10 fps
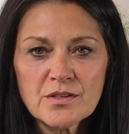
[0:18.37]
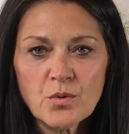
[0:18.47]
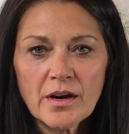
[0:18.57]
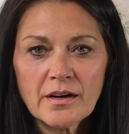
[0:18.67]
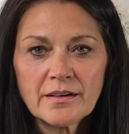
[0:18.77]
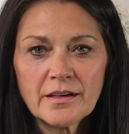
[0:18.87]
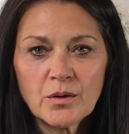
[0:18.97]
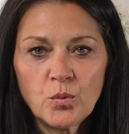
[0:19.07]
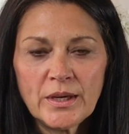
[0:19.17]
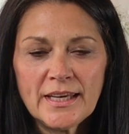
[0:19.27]
where
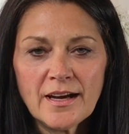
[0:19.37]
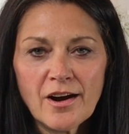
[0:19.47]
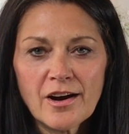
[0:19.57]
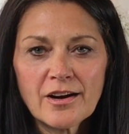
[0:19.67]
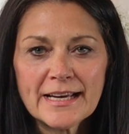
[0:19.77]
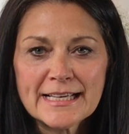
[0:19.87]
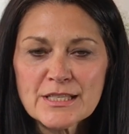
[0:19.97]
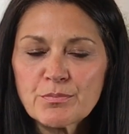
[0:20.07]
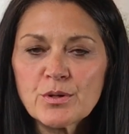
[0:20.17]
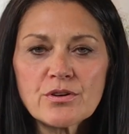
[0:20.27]
we are
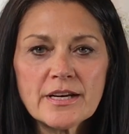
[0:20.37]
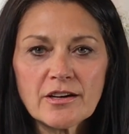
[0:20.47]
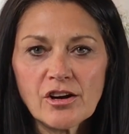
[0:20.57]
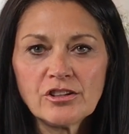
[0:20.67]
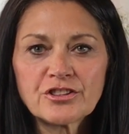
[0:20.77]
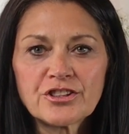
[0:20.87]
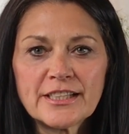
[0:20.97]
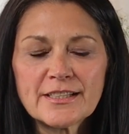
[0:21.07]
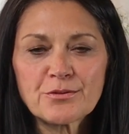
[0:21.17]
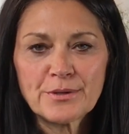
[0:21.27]
exploring
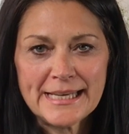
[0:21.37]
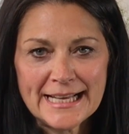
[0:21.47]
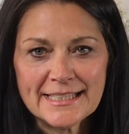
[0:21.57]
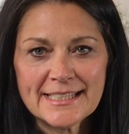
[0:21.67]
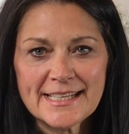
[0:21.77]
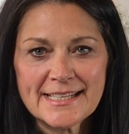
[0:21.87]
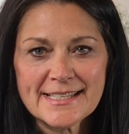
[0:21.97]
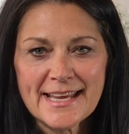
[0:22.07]
alternate realities.